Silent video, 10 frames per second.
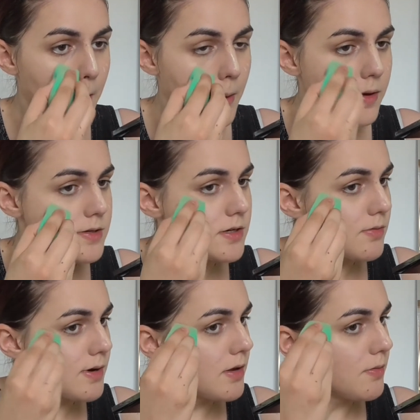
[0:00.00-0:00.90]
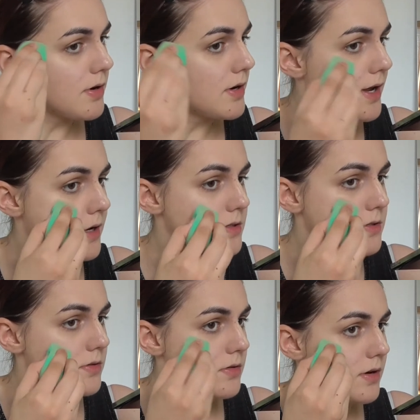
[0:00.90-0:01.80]
because I really want that
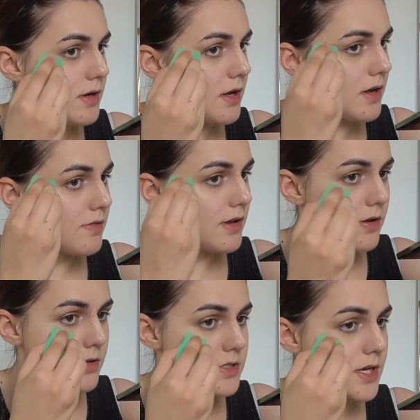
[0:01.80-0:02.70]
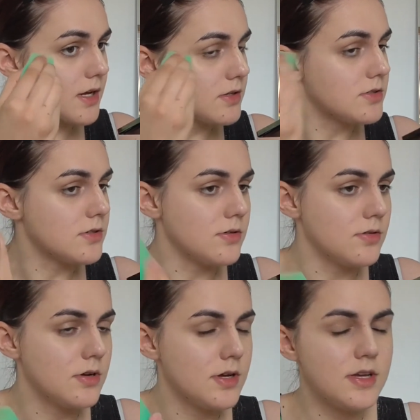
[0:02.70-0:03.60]
to have a little second
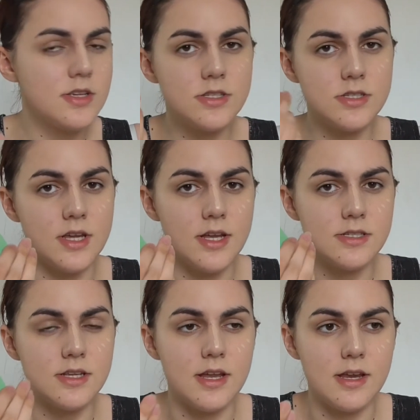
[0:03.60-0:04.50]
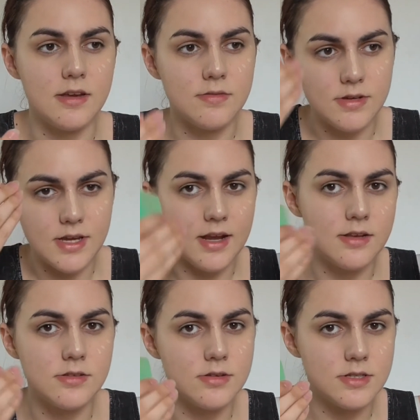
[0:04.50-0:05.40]
to sit and get
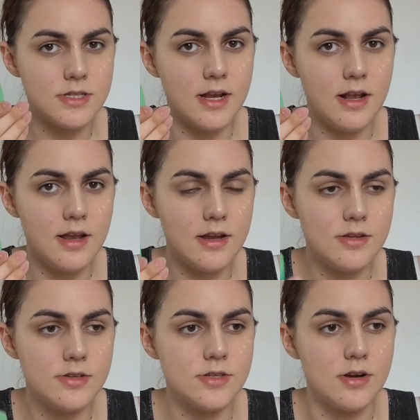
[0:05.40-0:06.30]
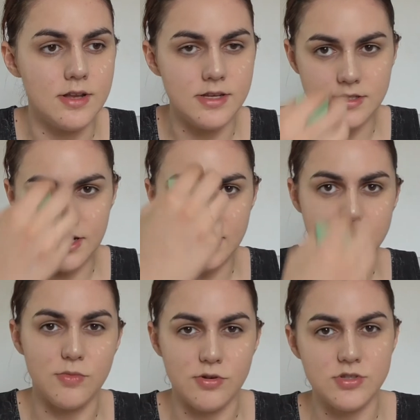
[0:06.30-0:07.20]
into the skin a little, so that it
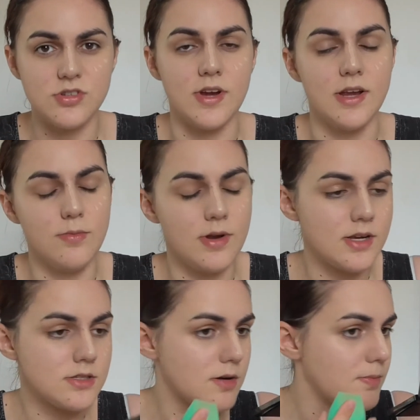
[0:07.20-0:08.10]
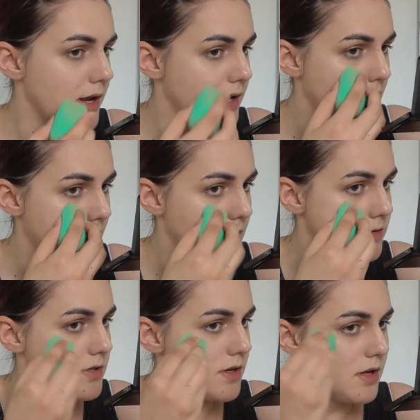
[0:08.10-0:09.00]
stays more straight when I start blending it out.